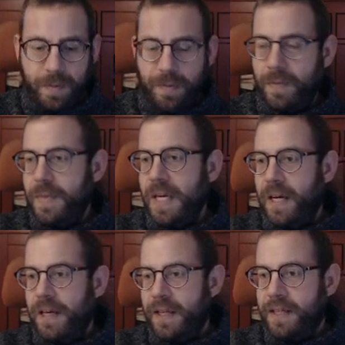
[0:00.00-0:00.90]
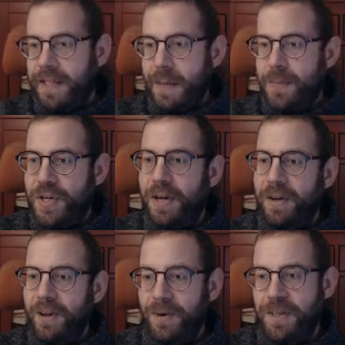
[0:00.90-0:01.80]
yeah, exception
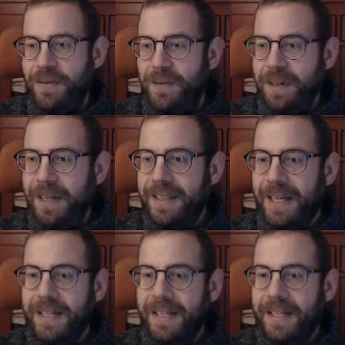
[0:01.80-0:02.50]
or something like that.